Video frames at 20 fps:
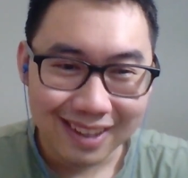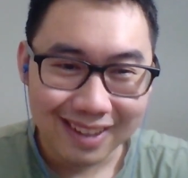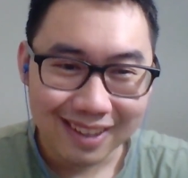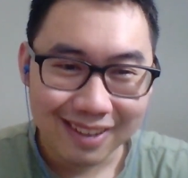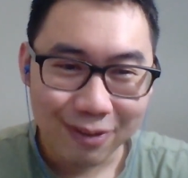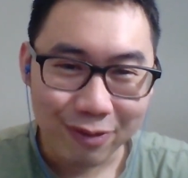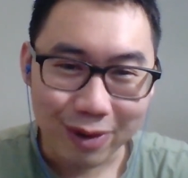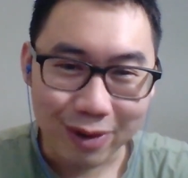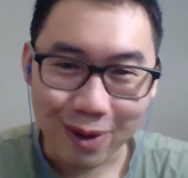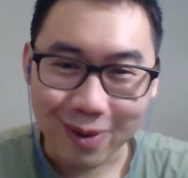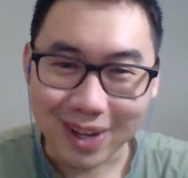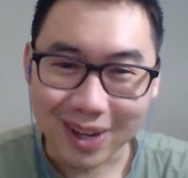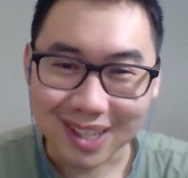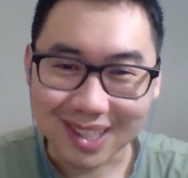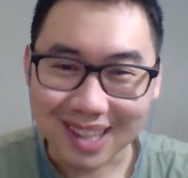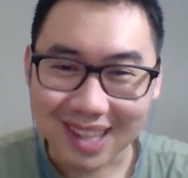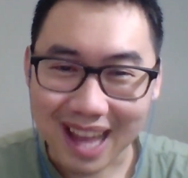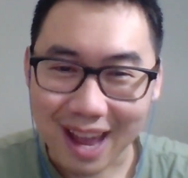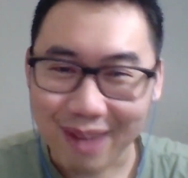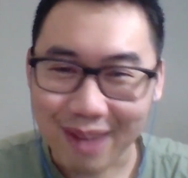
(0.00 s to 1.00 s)
Frieren is
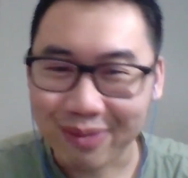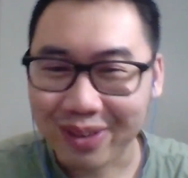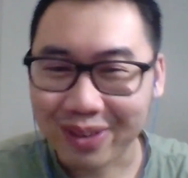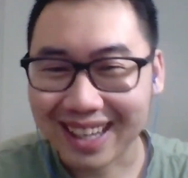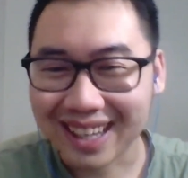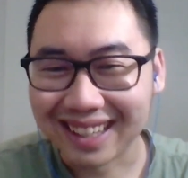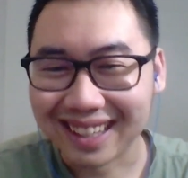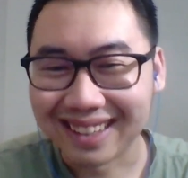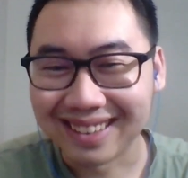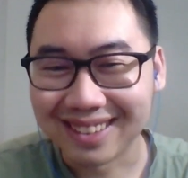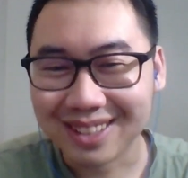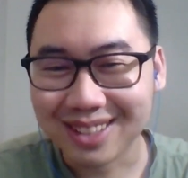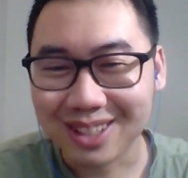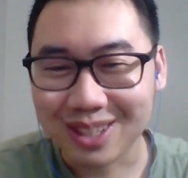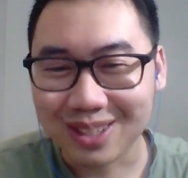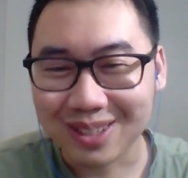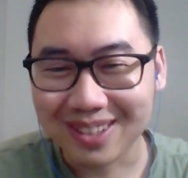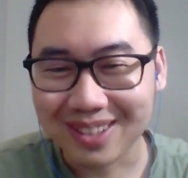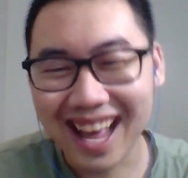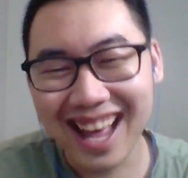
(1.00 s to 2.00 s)
laughing. This
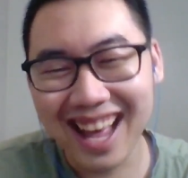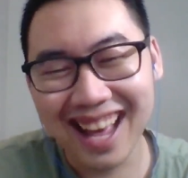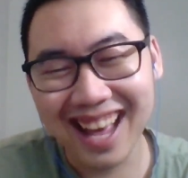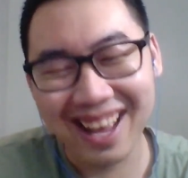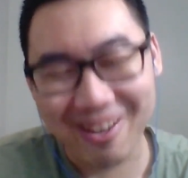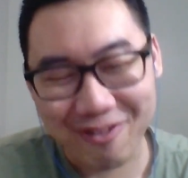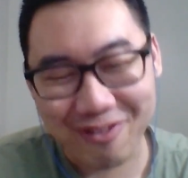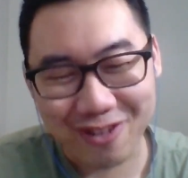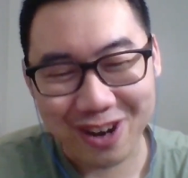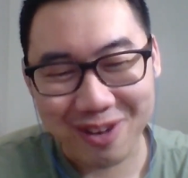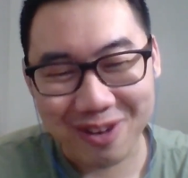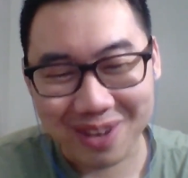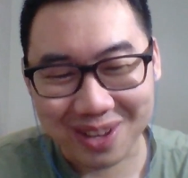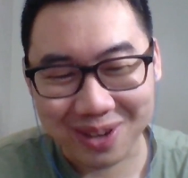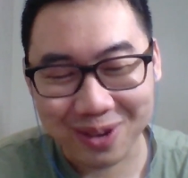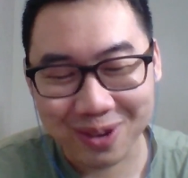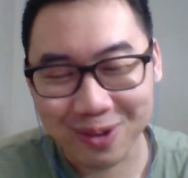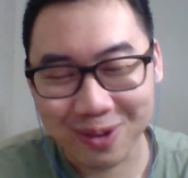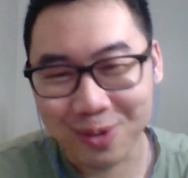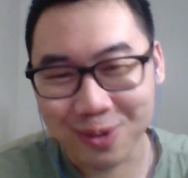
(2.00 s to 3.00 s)
dude, Frieren is
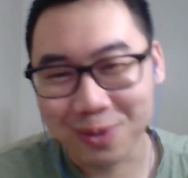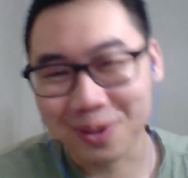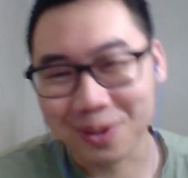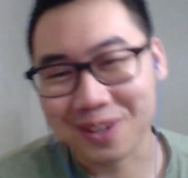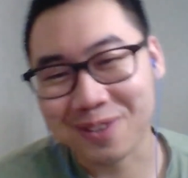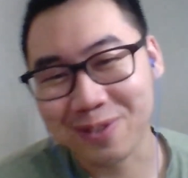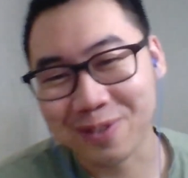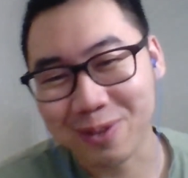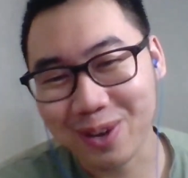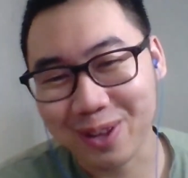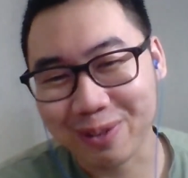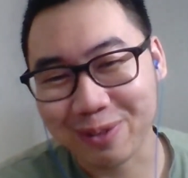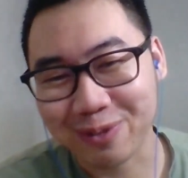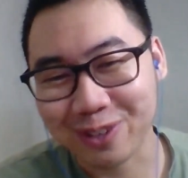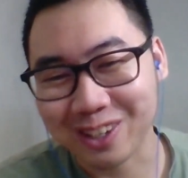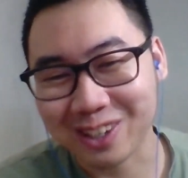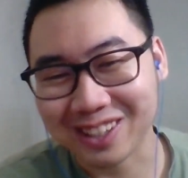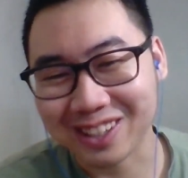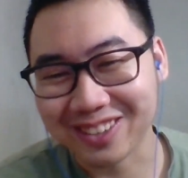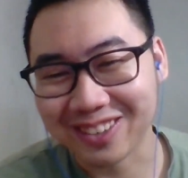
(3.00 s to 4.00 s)
cruel as fuck. Why the
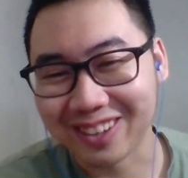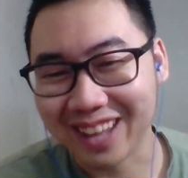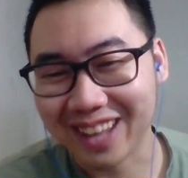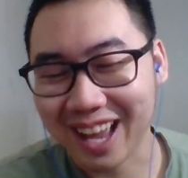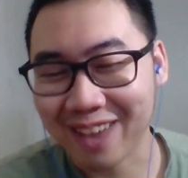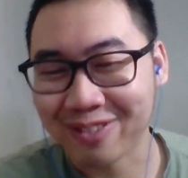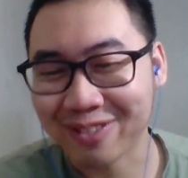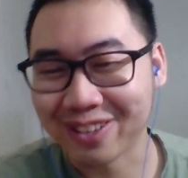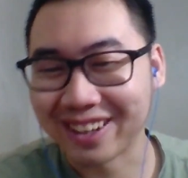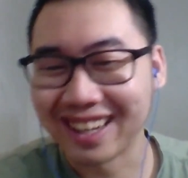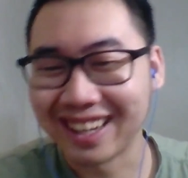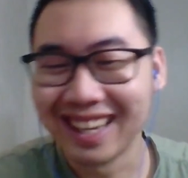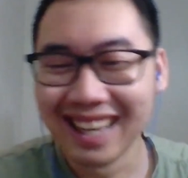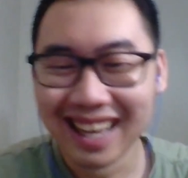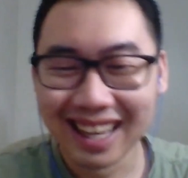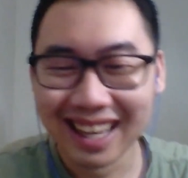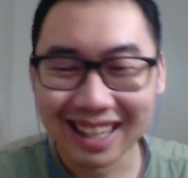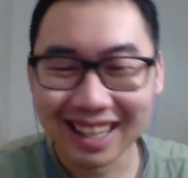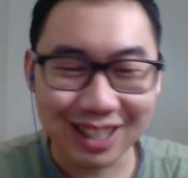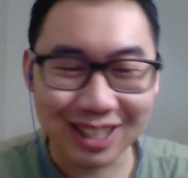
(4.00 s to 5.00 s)
fuck are you laughing?
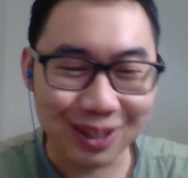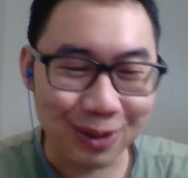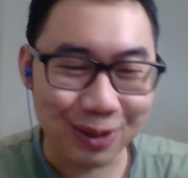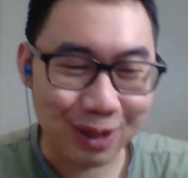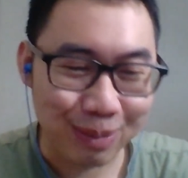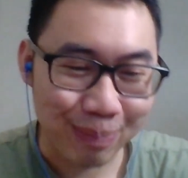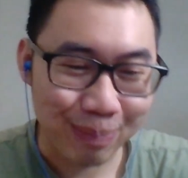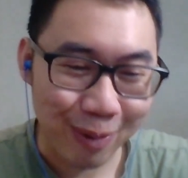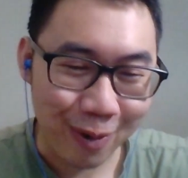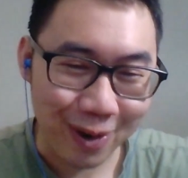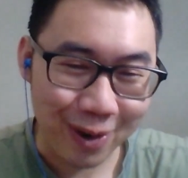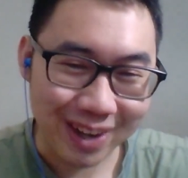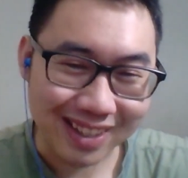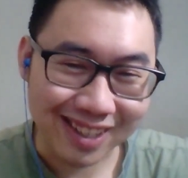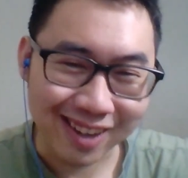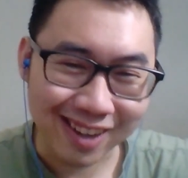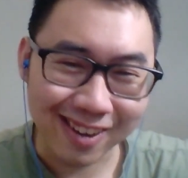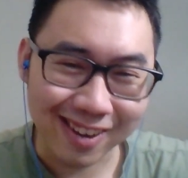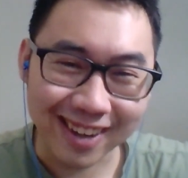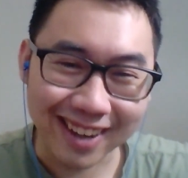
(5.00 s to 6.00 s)
This dude is pouring his
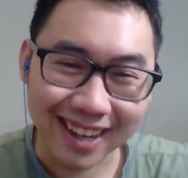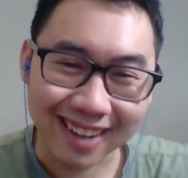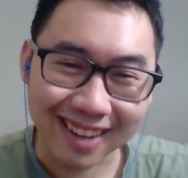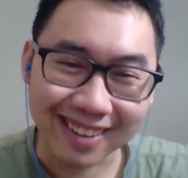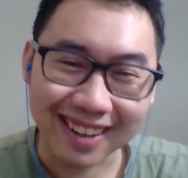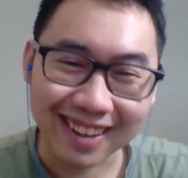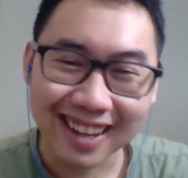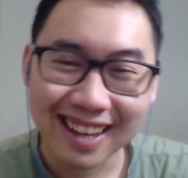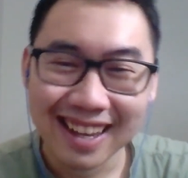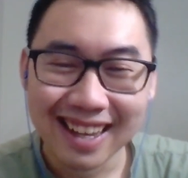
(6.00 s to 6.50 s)
heart out.